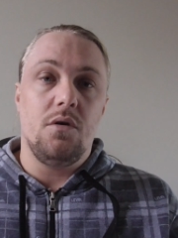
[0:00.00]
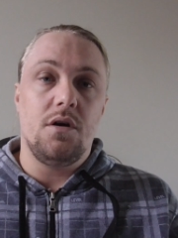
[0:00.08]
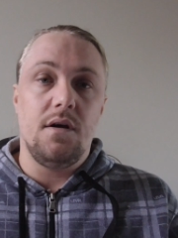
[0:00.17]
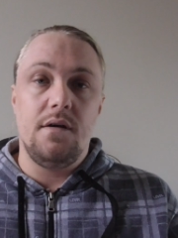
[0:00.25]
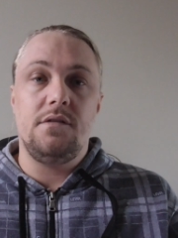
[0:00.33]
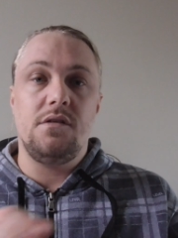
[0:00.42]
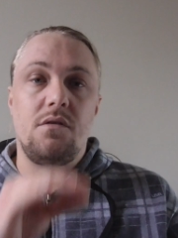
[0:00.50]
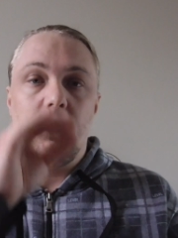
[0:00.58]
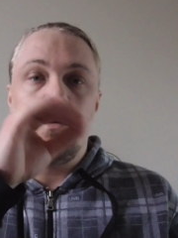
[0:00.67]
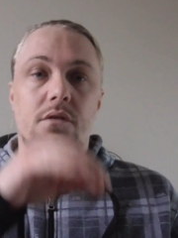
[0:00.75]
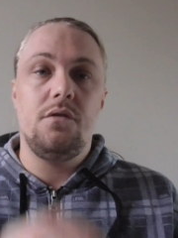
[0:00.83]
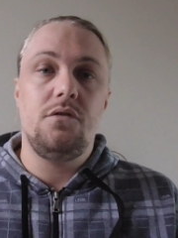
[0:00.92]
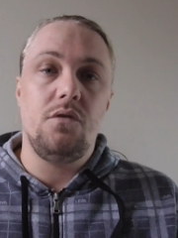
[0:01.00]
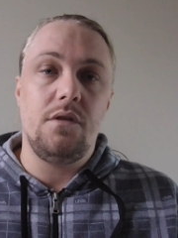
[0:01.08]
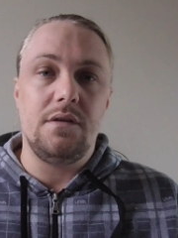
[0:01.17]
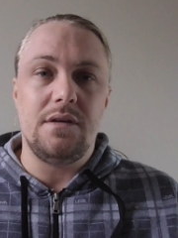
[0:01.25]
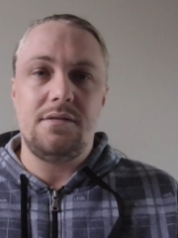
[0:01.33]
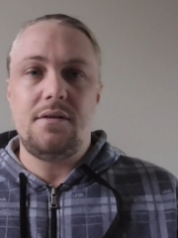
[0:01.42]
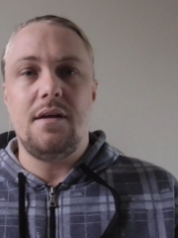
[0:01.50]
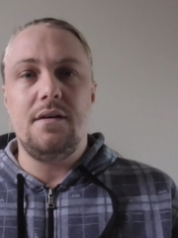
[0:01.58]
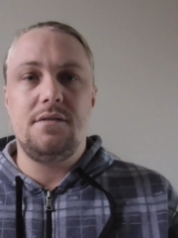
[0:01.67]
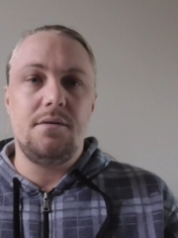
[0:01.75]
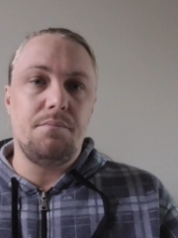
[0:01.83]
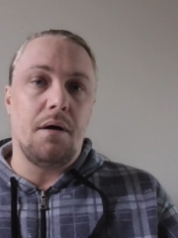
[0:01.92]
cursor onto the
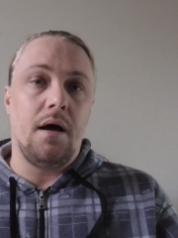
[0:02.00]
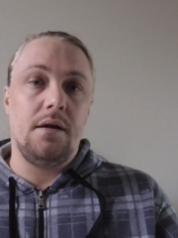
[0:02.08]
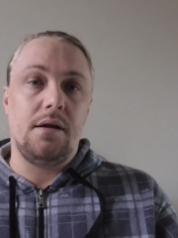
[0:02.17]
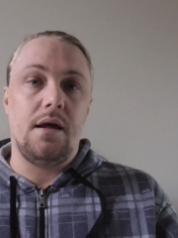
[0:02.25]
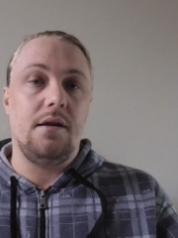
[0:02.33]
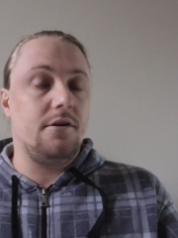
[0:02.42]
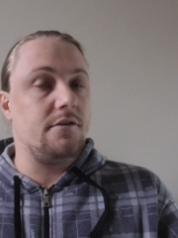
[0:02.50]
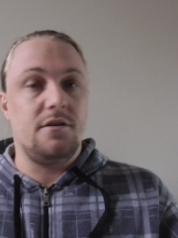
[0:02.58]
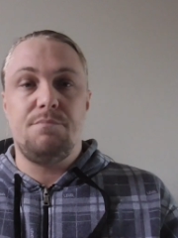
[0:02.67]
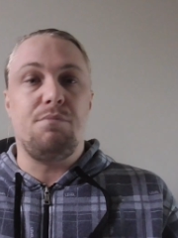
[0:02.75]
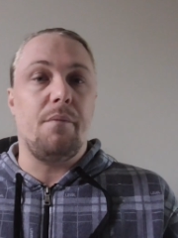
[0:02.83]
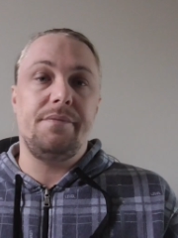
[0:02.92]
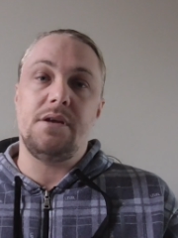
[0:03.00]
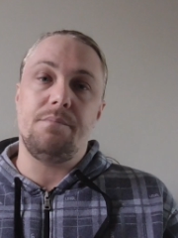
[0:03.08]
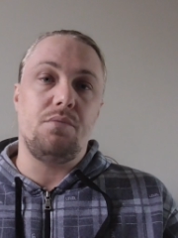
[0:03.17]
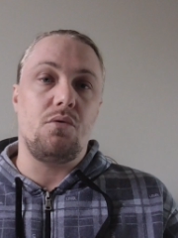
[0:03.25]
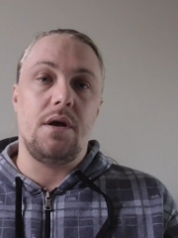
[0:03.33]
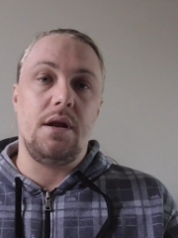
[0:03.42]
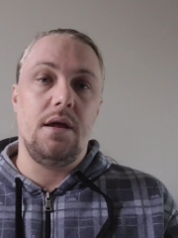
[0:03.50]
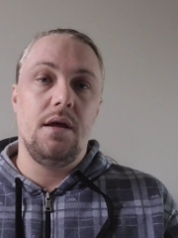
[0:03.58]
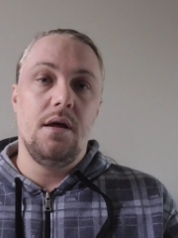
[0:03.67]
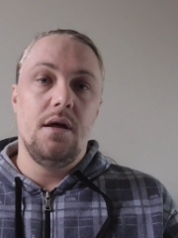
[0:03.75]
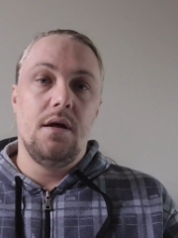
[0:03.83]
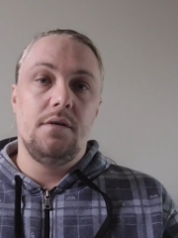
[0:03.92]
destination part, and it just pops up already.
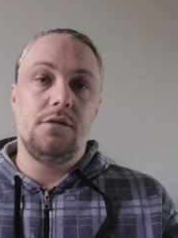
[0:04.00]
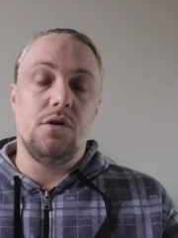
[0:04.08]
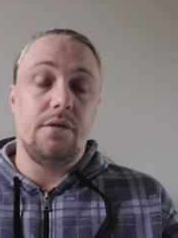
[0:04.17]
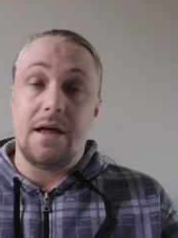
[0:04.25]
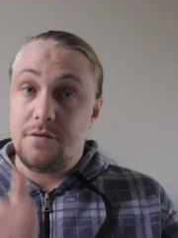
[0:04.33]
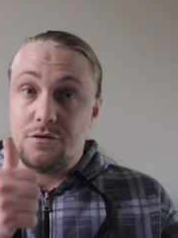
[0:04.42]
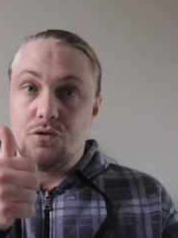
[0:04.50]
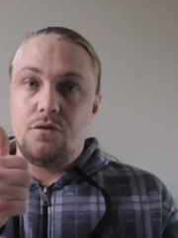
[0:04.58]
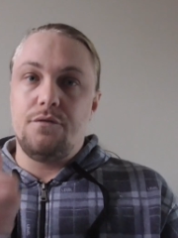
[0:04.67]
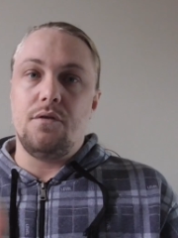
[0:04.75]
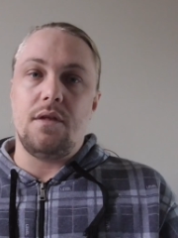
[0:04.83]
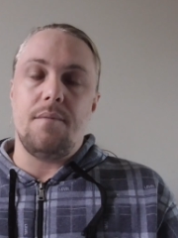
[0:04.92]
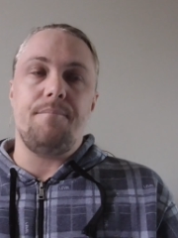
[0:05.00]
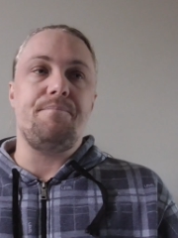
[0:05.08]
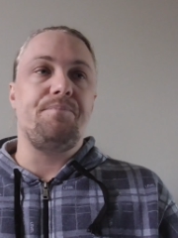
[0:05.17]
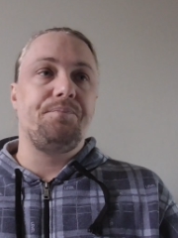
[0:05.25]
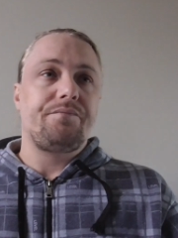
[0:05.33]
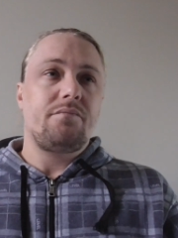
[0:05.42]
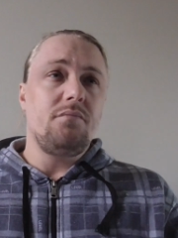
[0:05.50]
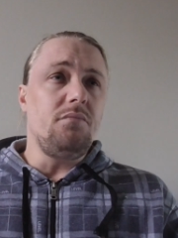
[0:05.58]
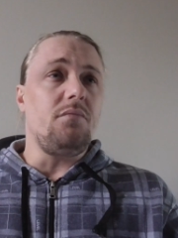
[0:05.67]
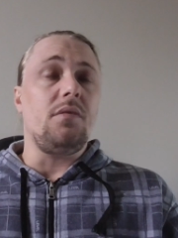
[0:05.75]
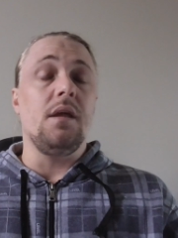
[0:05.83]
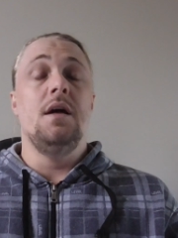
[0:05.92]
So that's good for them.
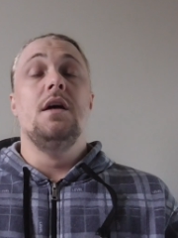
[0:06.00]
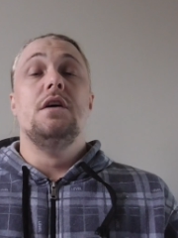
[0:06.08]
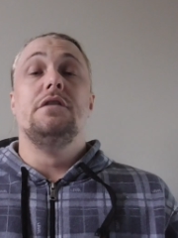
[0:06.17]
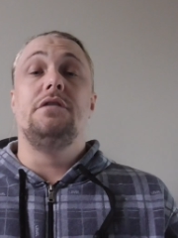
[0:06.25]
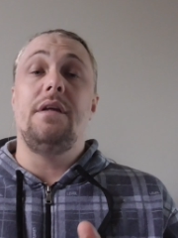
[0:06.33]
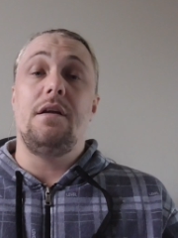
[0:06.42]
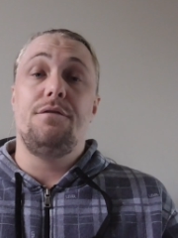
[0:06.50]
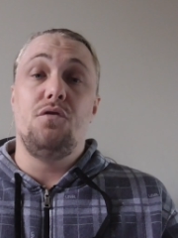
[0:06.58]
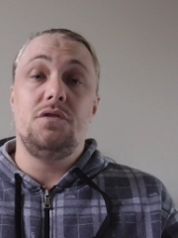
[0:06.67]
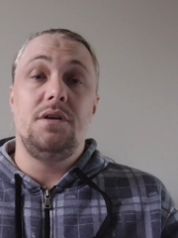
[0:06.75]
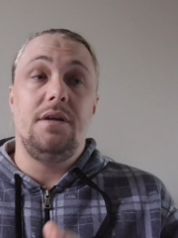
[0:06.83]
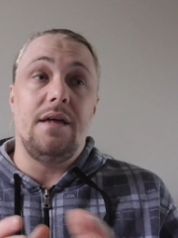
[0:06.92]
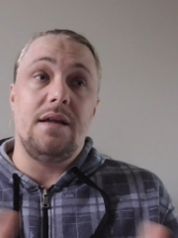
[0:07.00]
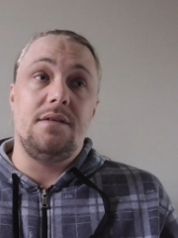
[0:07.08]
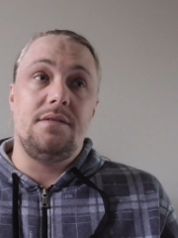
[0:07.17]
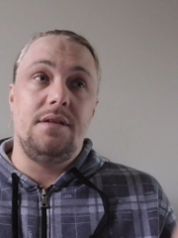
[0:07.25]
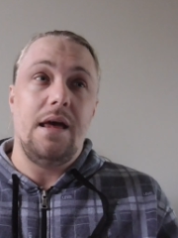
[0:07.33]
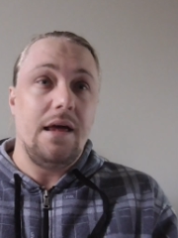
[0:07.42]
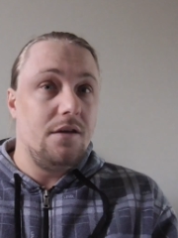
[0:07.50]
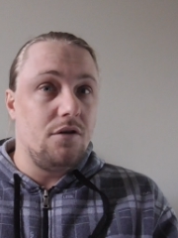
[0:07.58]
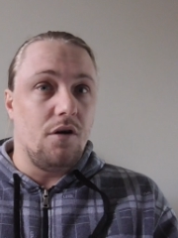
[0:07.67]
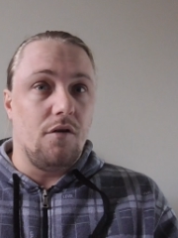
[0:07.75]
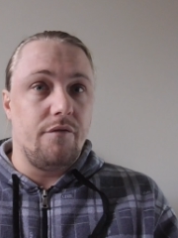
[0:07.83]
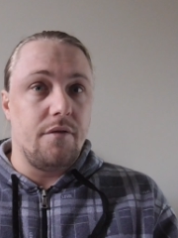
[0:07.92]
So that, unfortunately, that is the
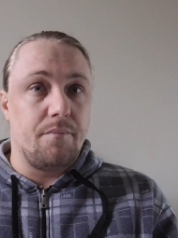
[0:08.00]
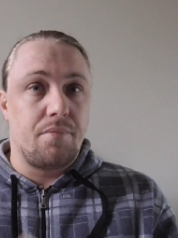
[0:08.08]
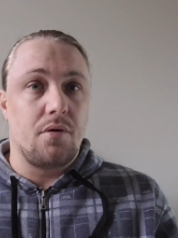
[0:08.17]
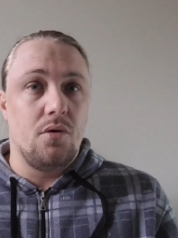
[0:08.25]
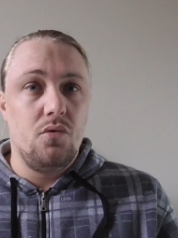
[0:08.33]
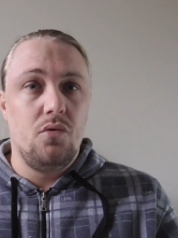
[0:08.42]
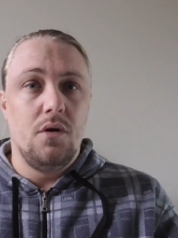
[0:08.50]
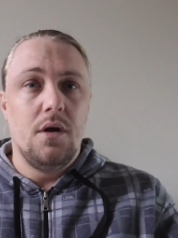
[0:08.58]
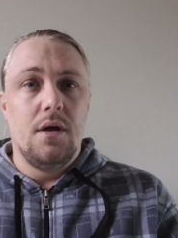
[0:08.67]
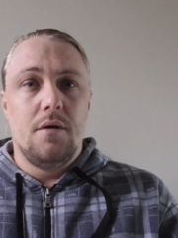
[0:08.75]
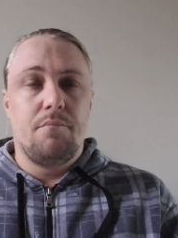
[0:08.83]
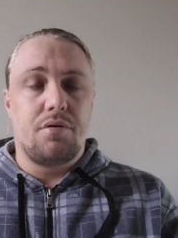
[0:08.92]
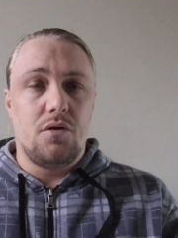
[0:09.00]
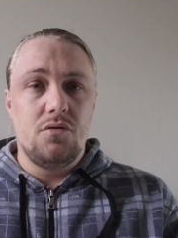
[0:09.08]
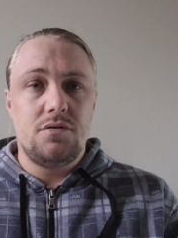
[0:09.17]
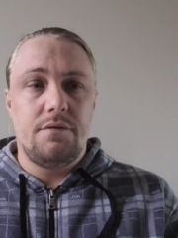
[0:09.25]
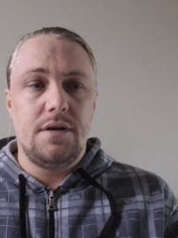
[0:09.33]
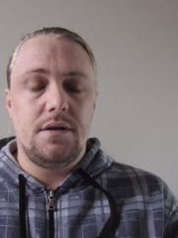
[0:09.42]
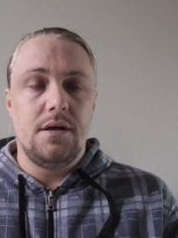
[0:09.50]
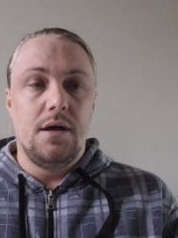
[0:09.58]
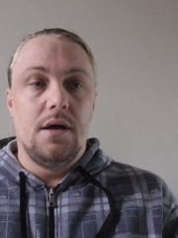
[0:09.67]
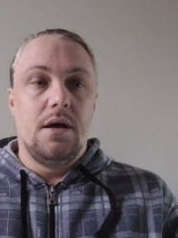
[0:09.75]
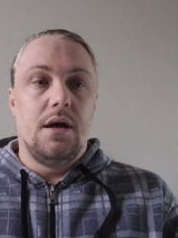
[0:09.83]
end of the pros of it.